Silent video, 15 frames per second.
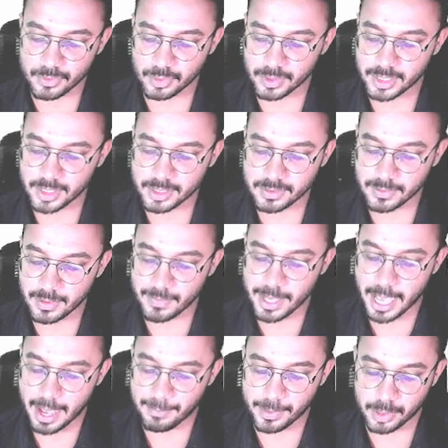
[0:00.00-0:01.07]
So this will be
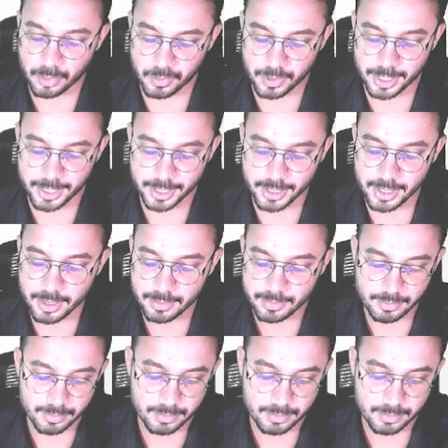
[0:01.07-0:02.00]
happen over here.